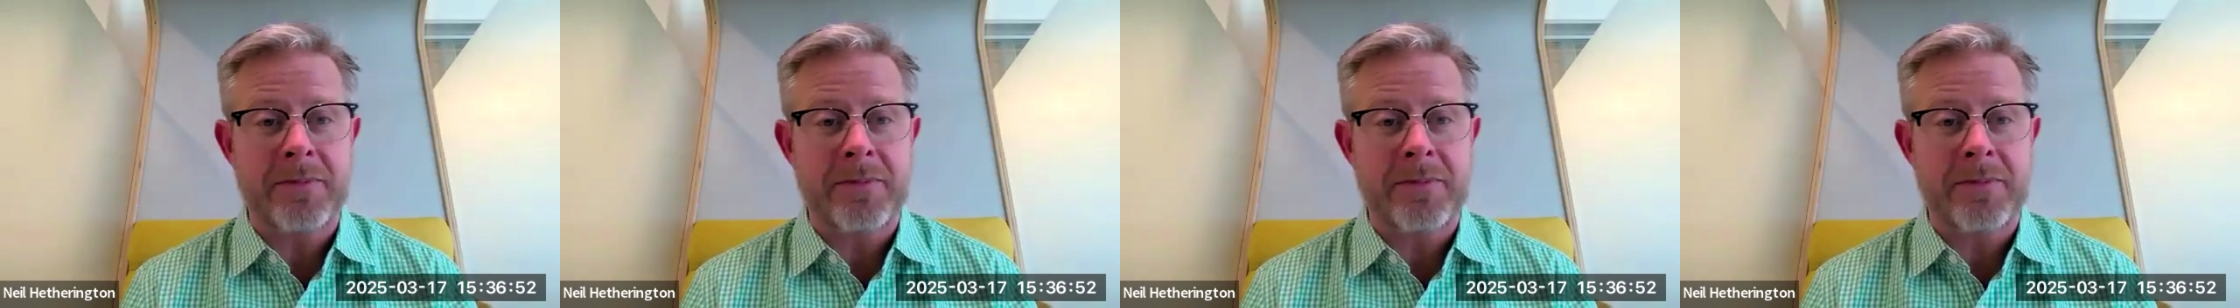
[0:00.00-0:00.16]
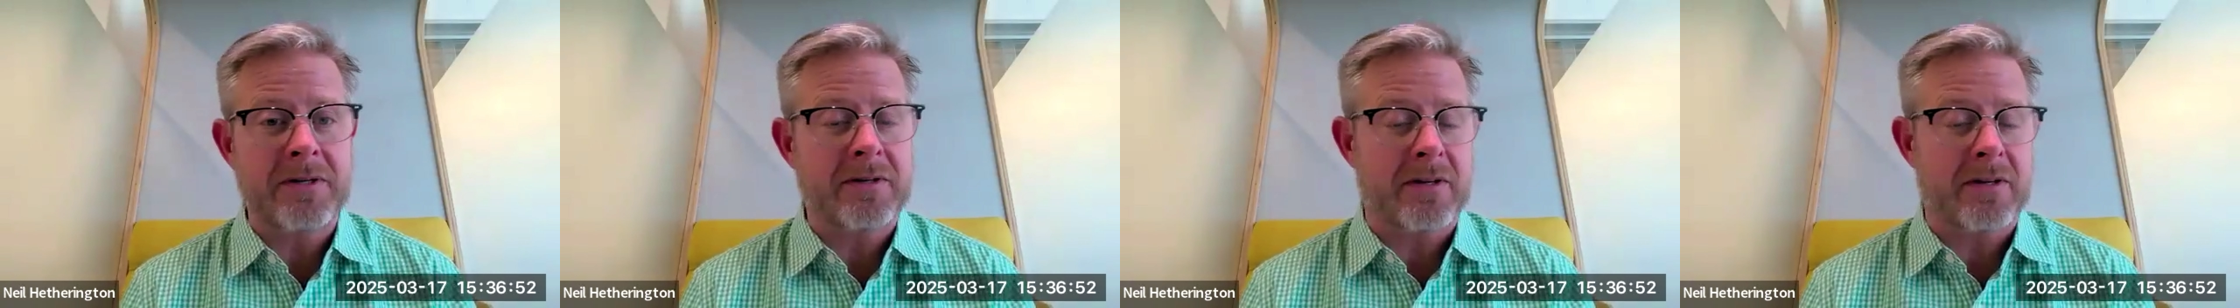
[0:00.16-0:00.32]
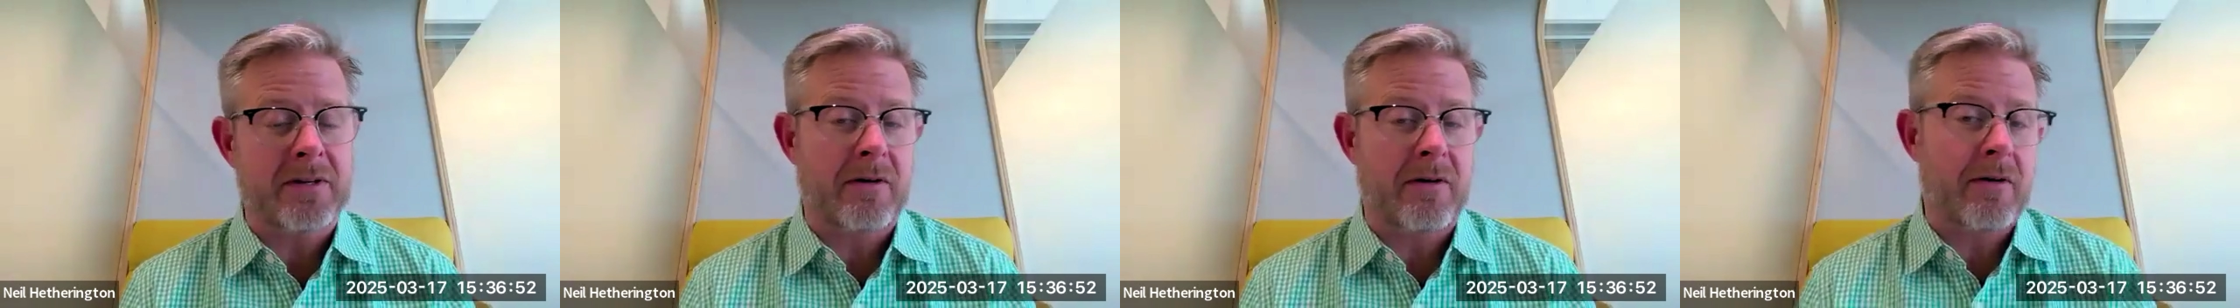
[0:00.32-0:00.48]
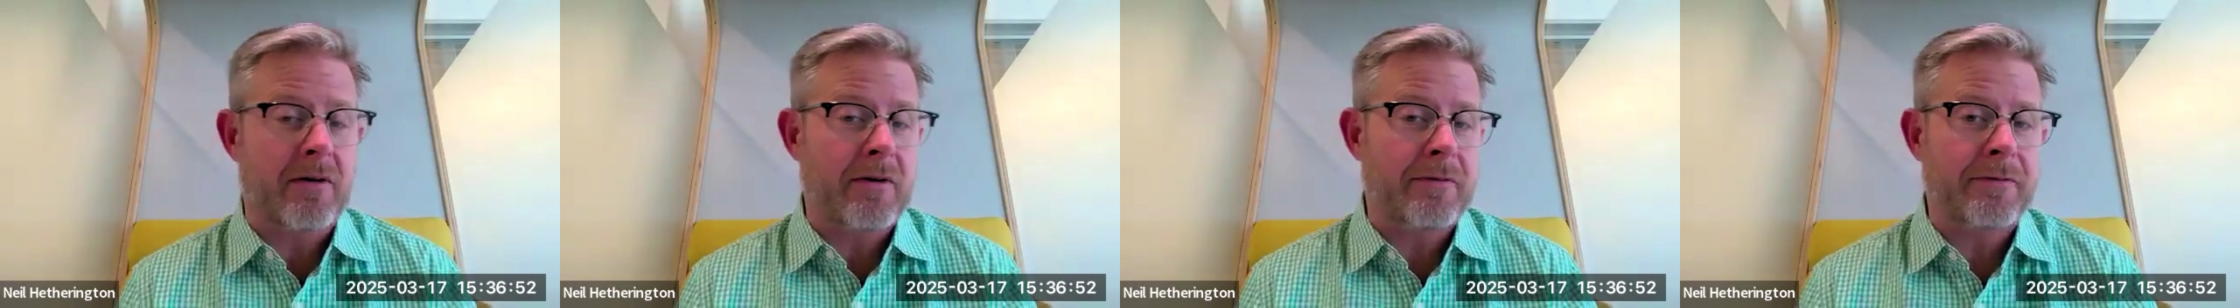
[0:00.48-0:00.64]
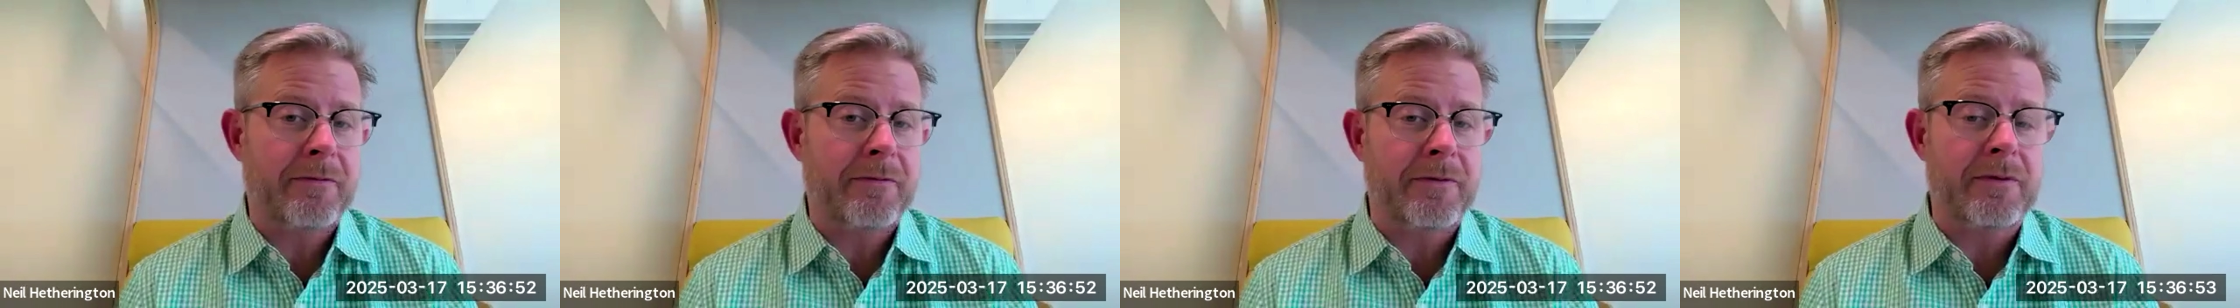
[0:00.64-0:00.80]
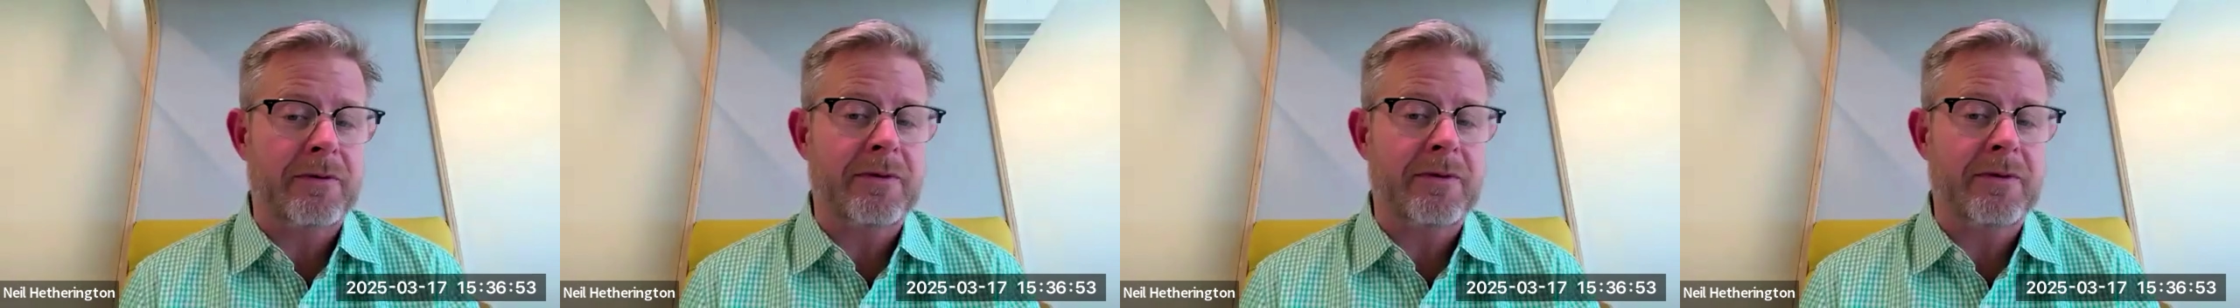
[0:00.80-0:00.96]
million are
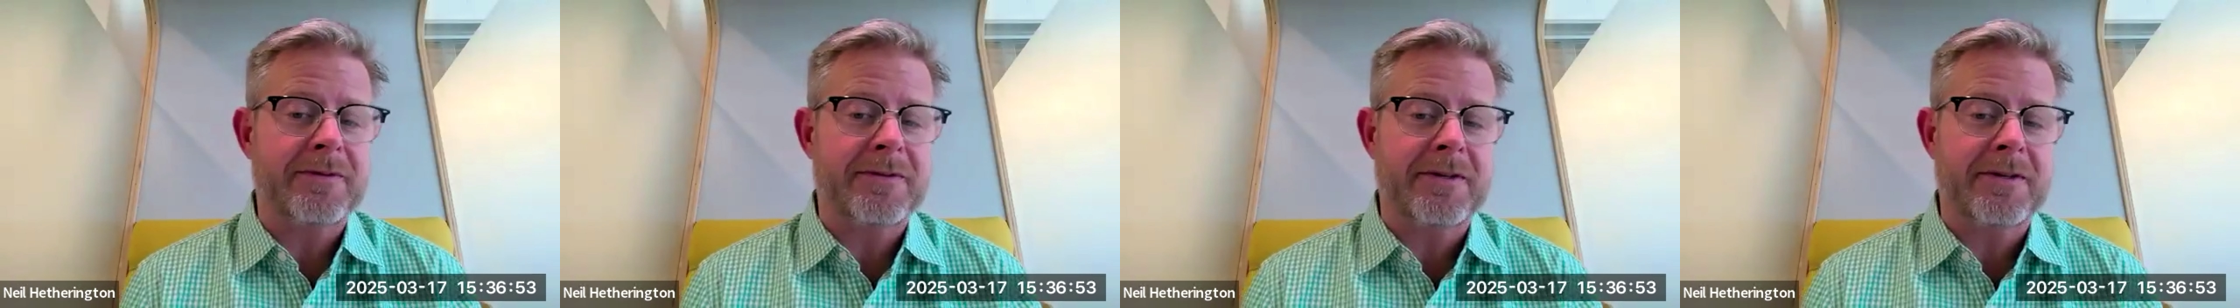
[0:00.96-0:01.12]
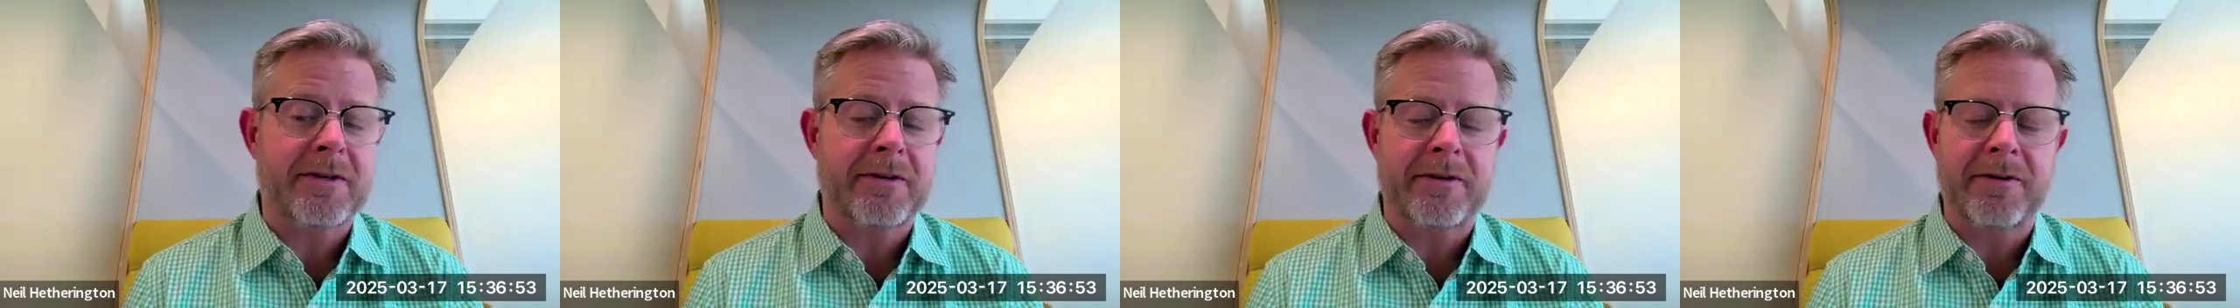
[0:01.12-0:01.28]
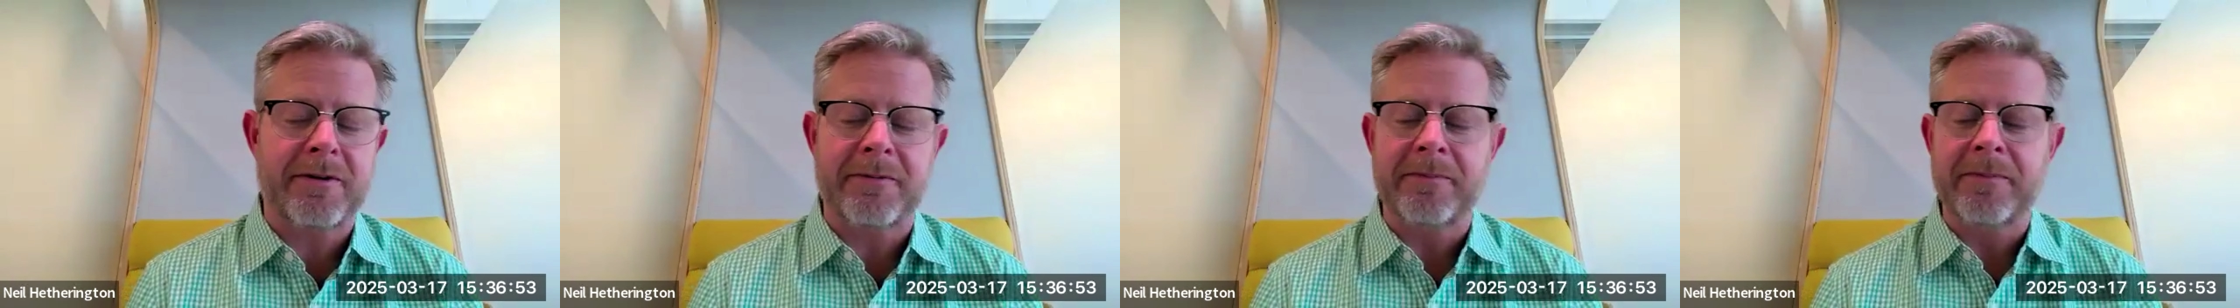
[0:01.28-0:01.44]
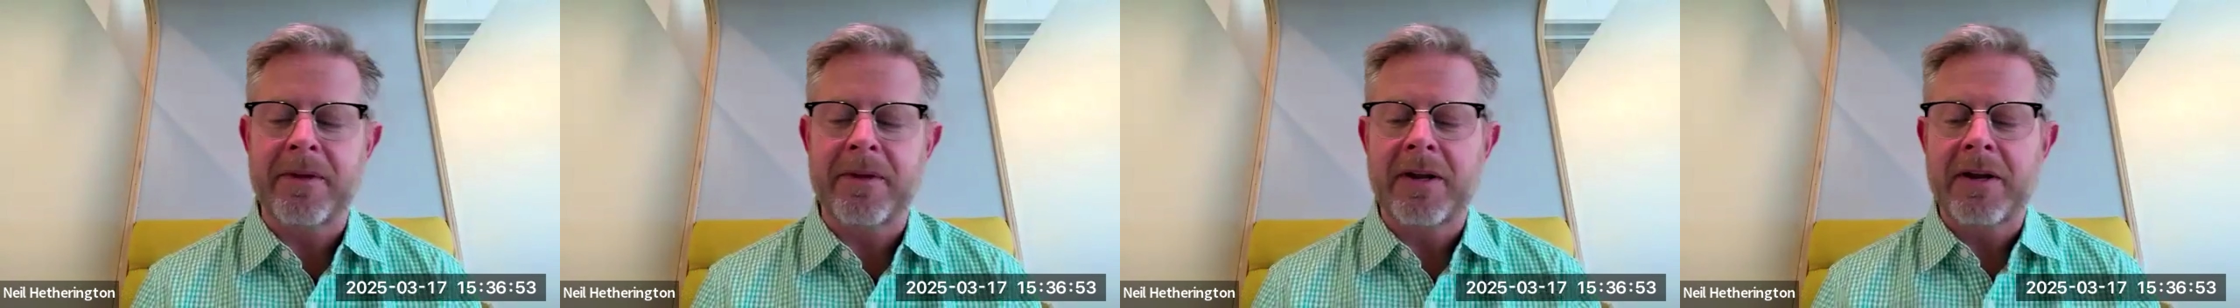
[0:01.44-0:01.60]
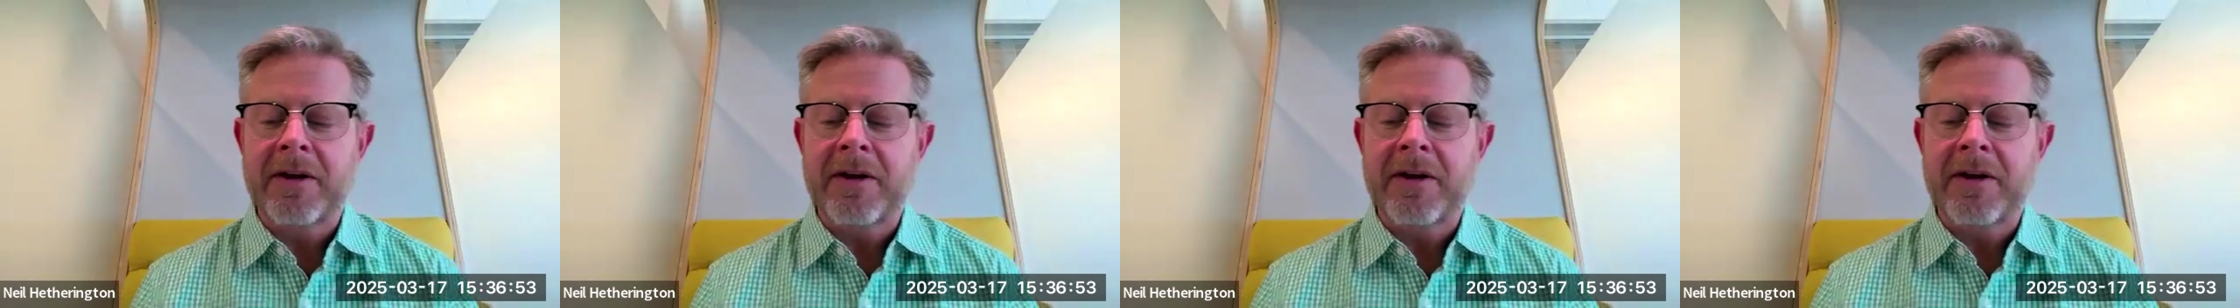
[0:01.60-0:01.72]
food insecure,